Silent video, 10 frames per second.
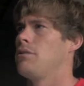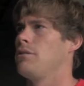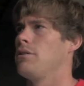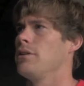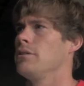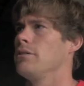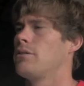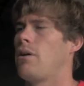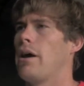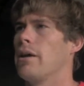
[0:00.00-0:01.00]
30
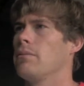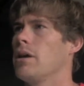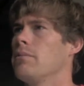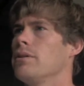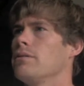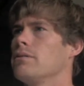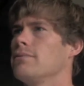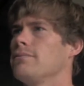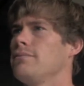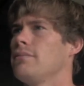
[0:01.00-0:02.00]
crying babies.
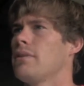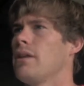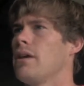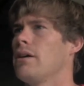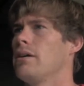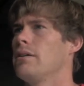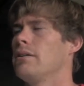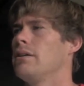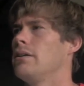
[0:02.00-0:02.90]
And